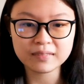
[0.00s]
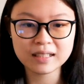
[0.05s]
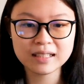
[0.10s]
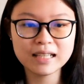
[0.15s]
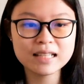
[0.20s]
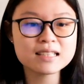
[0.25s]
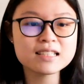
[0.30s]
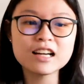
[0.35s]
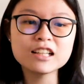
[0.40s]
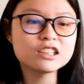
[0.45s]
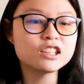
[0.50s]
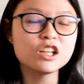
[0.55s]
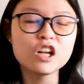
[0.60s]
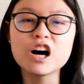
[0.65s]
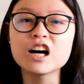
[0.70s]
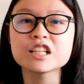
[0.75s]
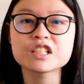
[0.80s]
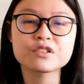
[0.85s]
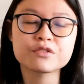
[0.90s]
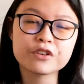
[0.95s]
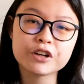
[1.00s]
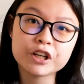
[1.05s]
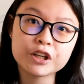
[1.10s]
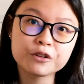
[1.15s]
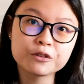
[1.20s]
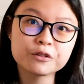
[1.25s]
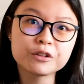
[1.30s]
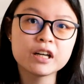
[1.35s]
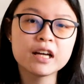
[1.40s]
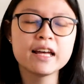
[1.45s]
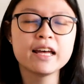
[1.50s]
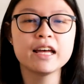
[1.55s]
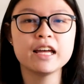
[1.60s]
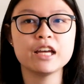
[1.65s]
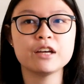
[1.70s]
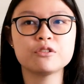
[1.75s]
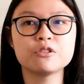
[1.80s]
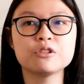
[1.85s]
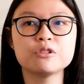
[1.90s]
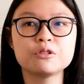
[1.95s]
it's not a loss for you
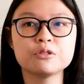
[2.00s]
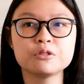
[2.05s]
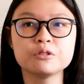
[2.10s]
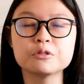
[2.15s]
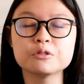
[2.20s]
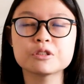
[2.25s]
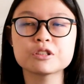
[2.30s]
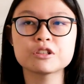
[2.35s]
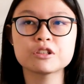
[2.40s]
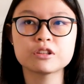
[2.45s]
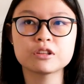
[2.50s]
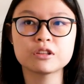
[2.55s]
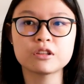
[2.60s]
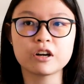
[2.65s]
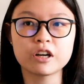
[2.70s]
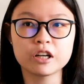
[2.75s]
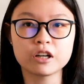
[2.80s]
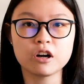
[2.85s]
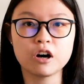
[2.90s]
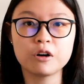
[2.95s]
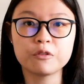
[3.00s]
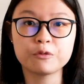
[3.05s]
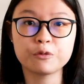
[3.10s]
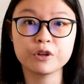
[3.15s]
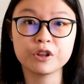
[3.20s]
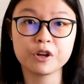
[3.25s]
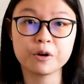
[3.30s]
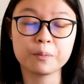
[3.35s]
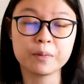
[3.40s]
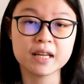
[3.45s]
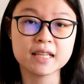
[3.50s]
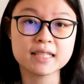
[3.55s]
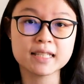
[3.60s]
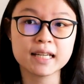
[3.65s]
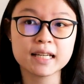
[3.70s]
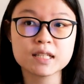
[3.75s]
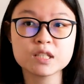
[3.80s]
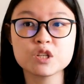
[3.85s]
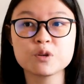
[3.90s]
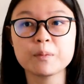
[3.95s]
if you do start off with your
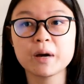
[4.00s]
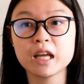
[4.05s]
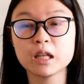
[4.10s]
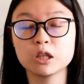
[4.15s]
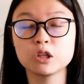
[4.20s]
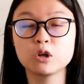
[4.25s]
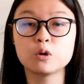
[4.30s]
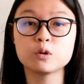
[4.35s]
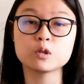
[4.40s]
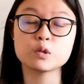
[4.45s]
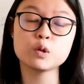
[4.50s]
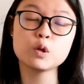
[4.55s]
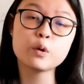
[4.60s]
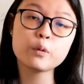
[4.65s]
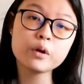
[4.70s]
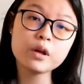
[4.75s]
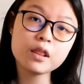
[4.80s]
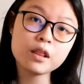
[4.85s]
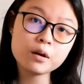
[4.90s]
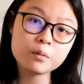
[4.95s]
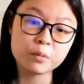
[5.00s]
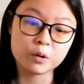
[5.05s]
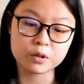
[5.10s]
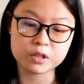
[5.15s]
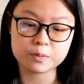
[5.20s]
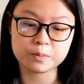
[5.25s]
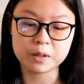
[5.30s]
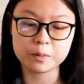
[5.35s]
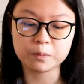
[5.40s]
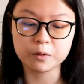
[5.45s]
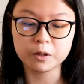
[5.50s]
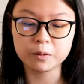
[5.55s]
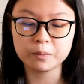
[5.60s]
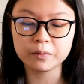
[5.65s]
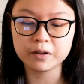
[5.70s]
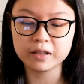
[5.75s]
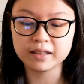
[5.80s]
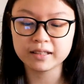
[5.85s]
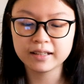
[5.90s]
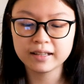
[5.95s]
basics. You might go slower than most people,
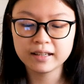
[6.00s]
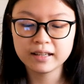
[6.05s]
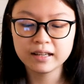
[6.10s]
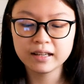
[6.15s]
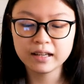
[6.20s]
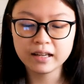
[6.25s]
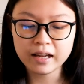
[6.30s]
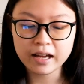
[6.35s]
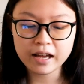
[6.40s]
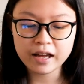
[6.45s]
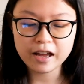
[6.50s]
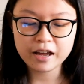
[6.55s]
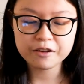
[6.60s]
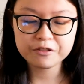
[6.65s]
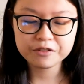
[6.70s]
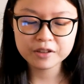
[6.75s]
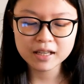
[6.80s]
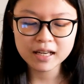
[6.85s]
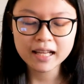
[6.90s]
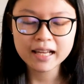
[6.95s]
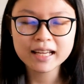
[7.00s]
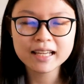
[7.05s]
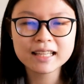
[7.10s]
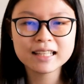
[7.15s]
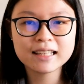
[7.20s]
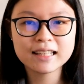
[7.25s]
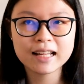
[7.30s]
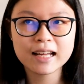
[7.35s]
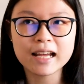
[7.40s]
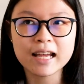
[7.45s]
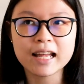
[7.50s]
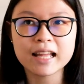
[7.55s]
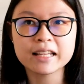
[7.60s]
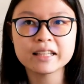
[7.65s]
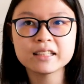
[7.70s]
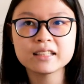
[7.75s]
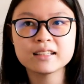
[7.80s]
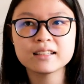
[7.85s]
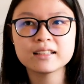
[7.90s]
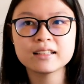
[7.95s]
but I feel like in the
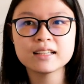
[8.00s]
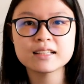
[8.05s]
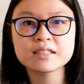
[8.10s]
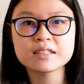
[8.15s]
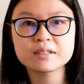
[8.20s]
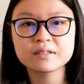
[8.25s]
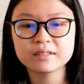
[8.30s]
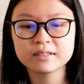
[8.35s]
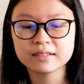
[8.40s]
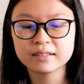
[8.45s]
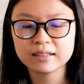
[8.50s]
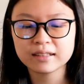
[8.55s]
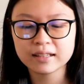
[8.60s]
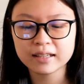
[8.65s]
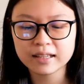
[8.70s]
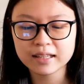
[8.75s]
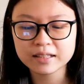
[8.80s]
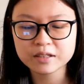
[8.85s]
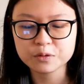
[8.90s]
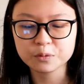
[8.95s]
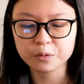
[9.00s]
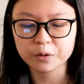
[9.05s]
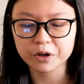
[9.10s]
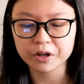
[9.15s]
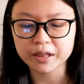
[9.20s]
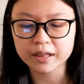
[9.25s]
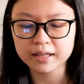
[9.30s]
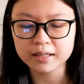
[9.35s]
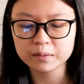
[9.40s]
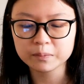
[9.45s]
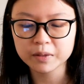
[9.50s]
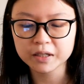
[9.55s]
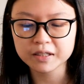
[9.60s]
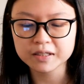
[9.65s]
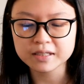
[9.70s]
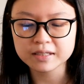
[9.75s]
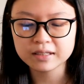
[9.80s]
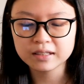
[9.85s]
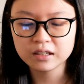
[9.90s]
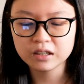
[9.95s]
end, it's worth it because